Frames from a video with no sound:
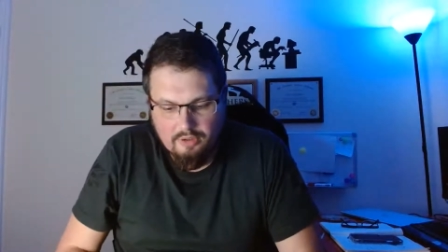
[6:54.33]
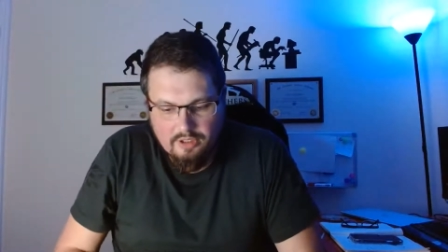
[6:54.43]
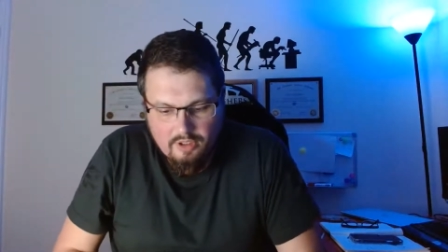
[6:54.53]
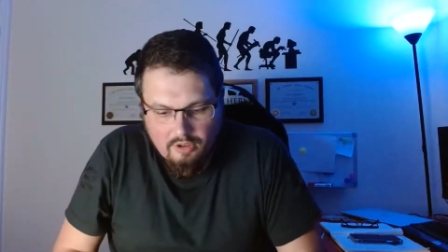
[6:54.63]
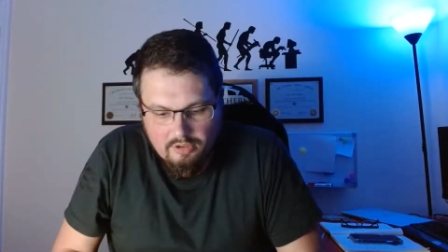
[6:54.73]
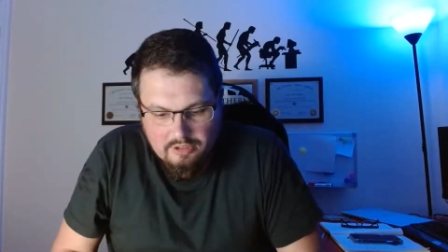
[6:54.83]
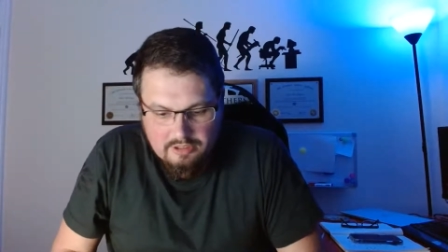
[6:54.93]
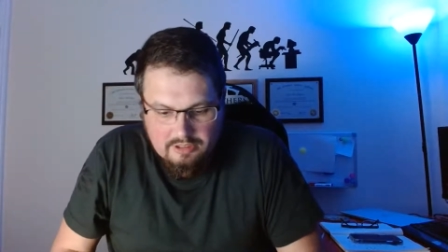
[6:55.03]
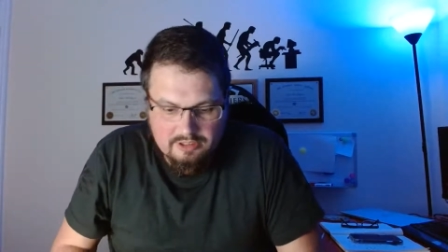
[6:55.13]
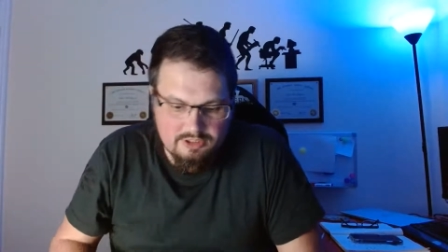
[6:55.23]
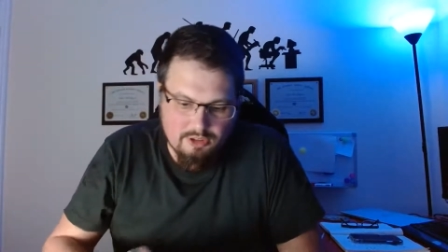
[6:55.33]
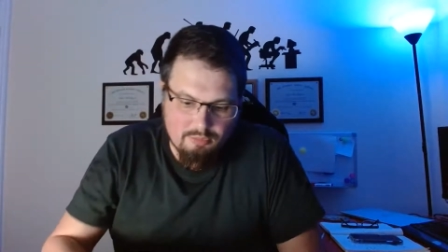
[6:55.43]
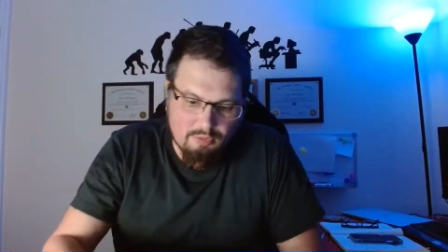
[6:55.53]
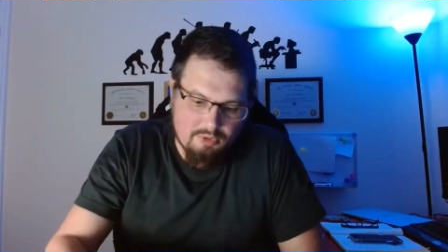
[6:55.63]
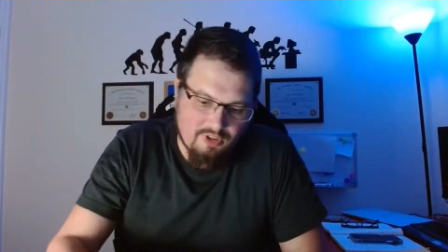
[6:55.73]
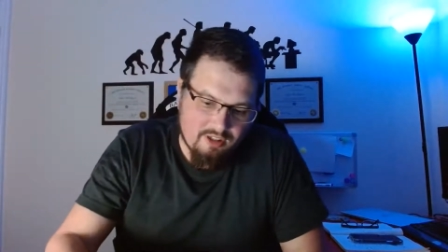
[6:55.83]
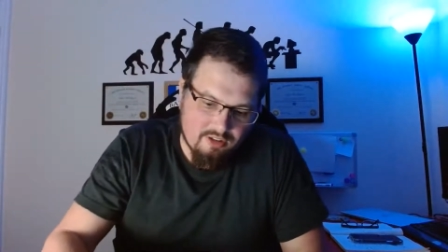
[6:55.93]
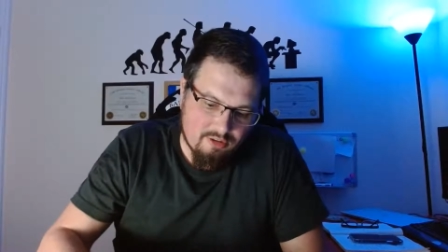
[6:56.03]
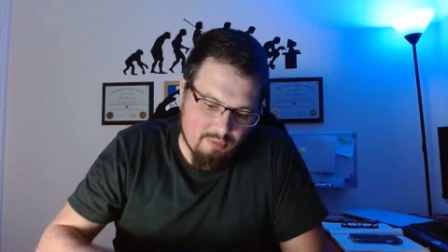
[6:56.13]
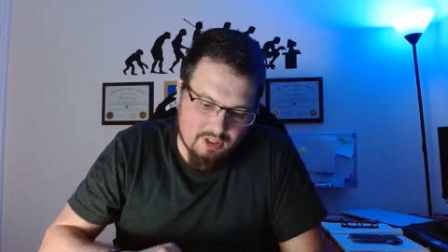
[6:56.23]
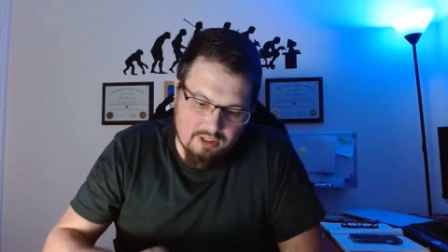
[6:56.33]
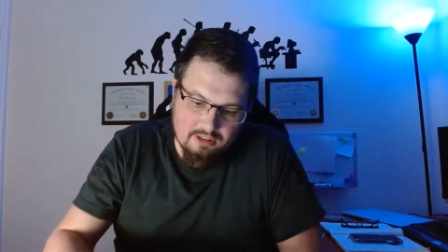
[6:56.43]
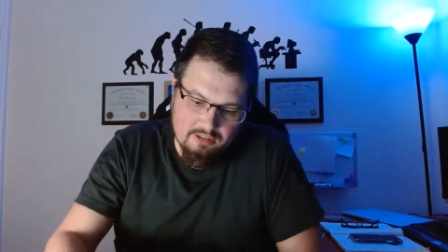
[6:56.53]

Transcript: and not someone pretending to be